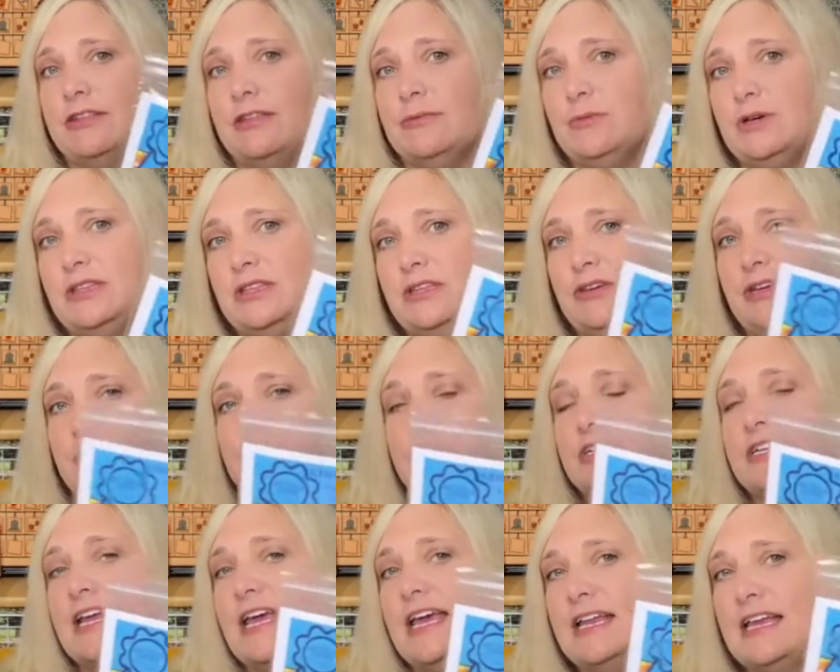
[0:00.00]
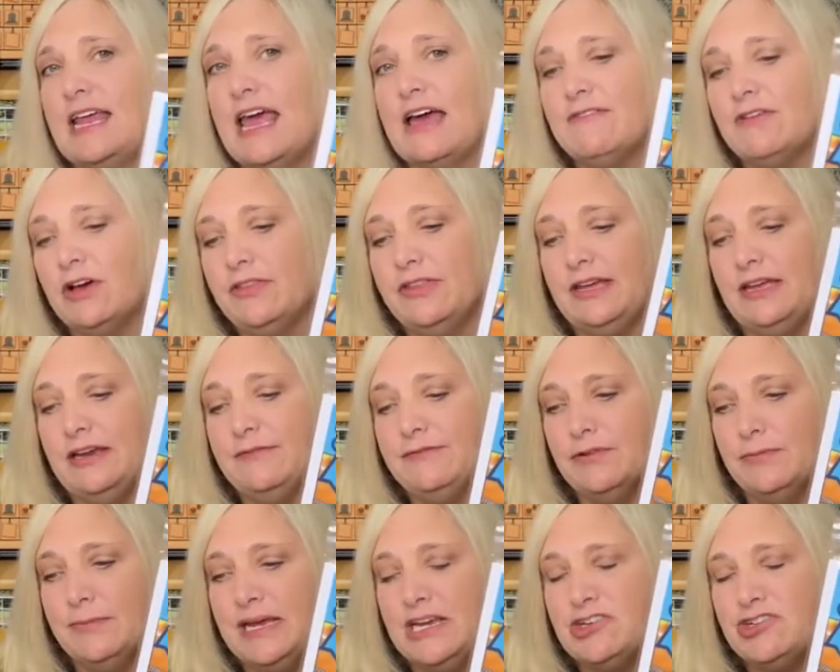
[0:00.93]
them with you here today and have all the
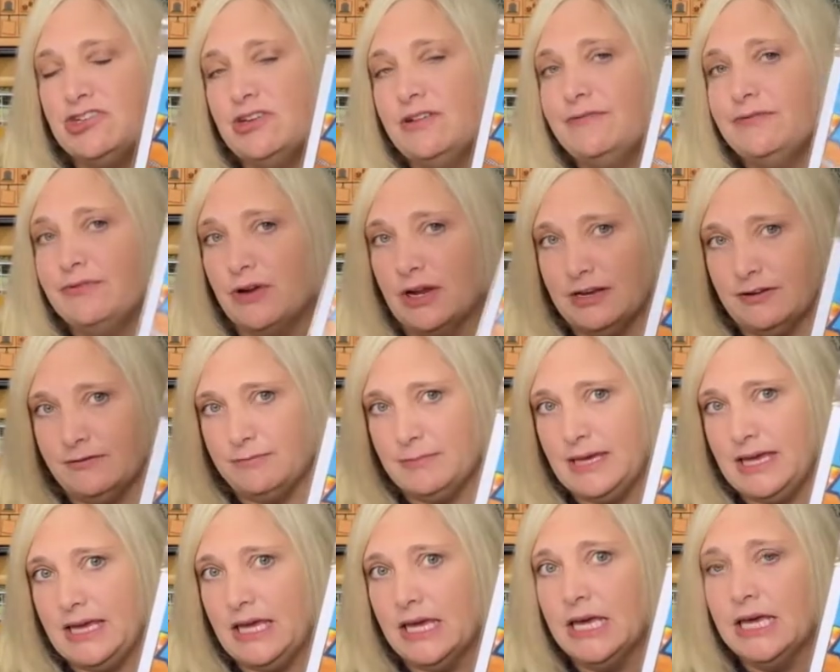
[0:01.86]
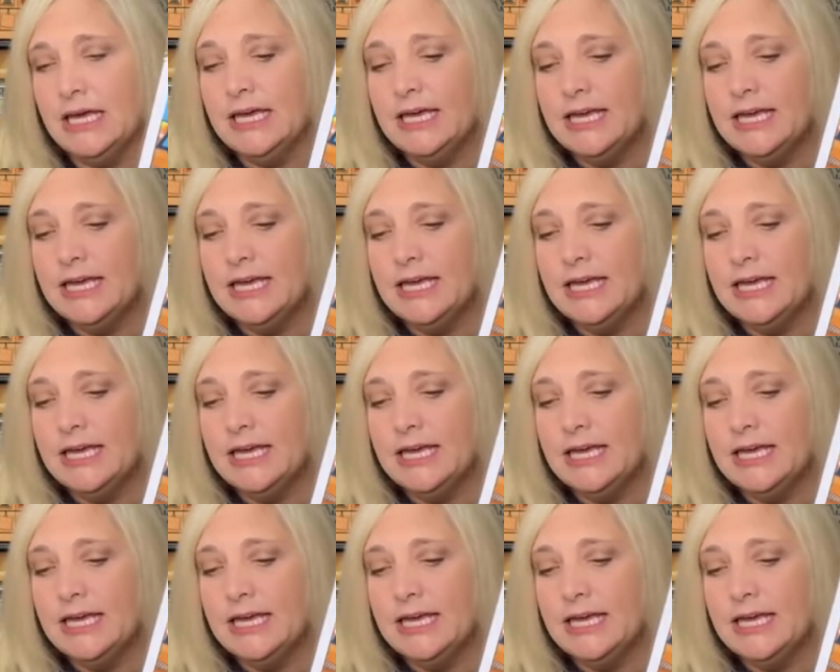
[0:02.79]
information in front of me.